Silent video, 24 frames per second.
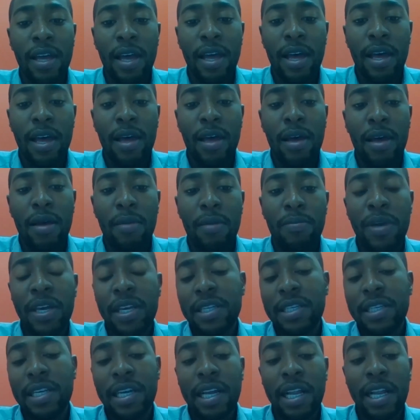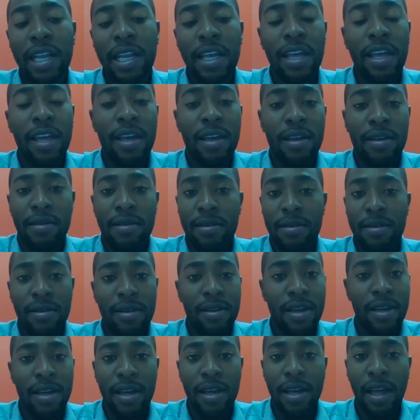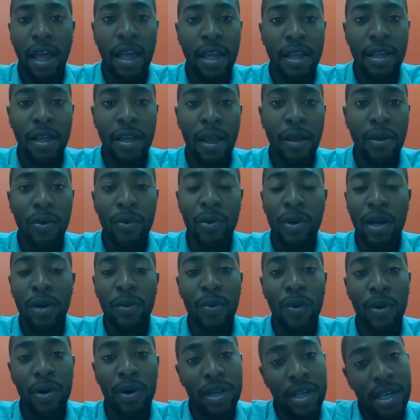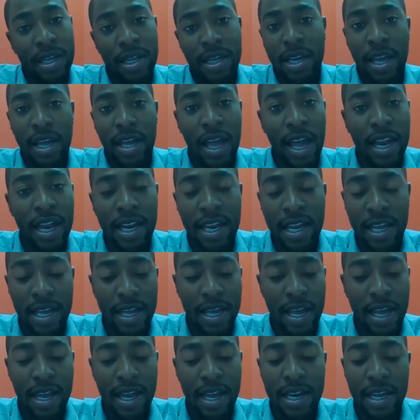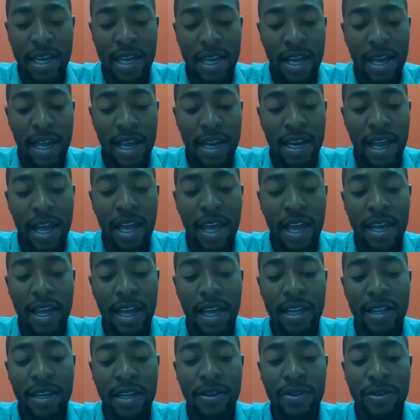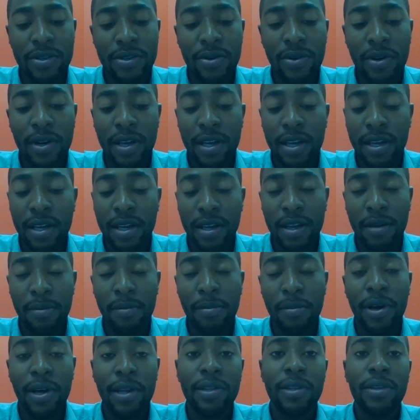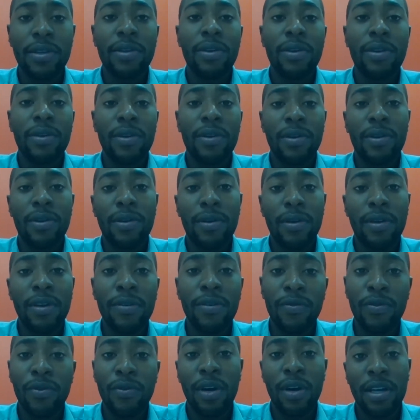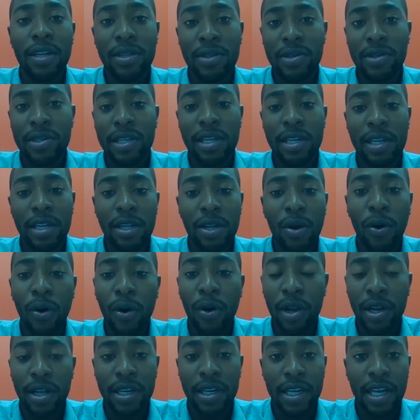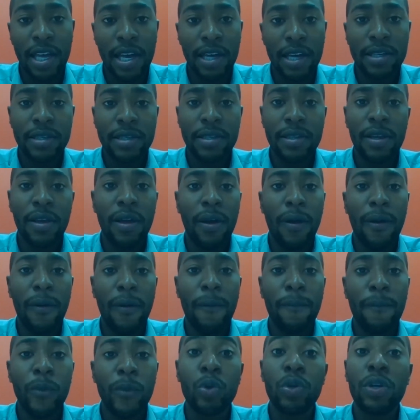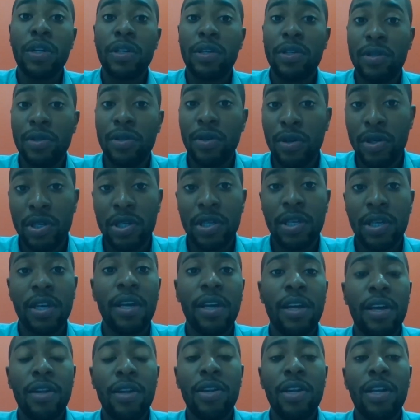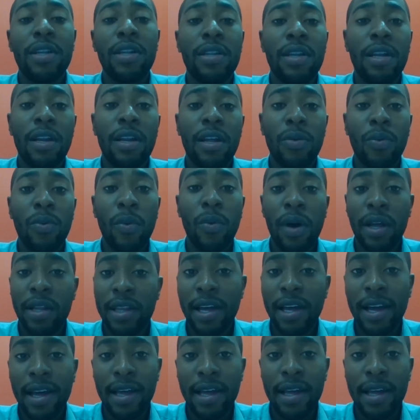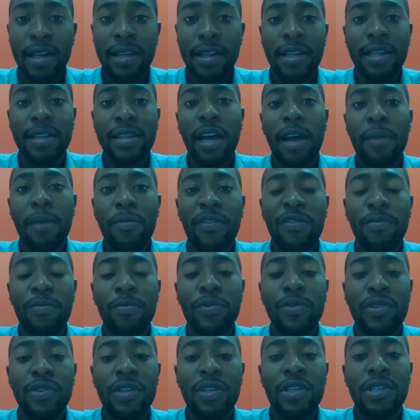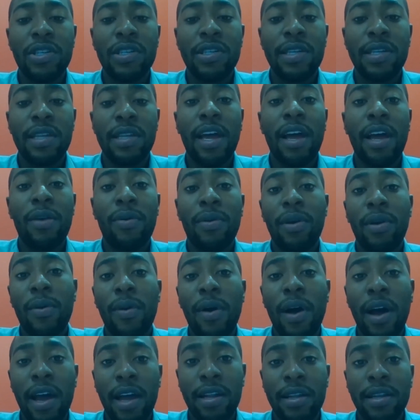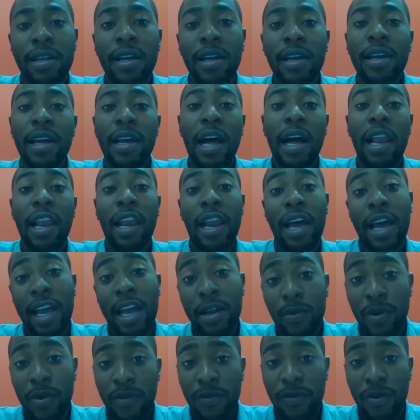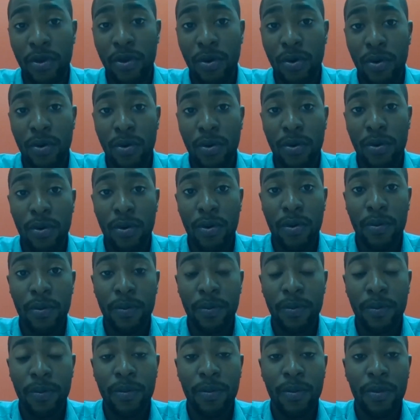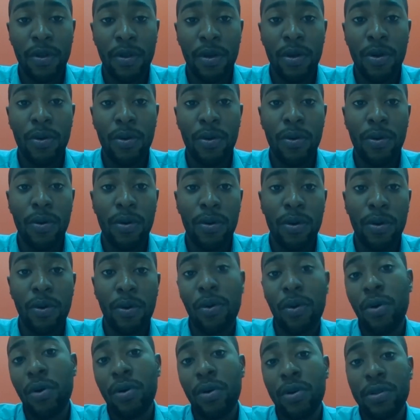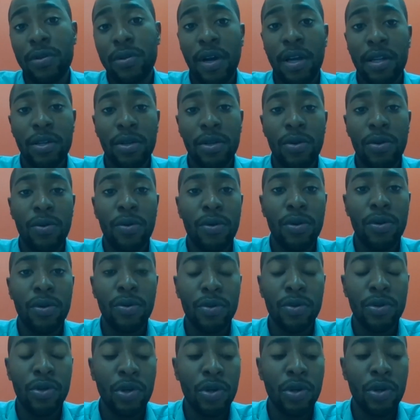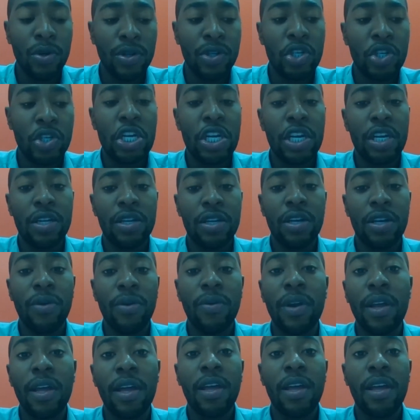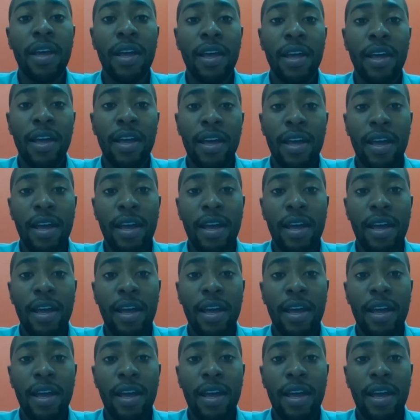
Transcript: Uh, basically, uh, you can work in any any in any industry, but if you are interested in the oil and gas, um, you can search on the internet what are the type of positions that are required align with your your your course right your your, your engineering degree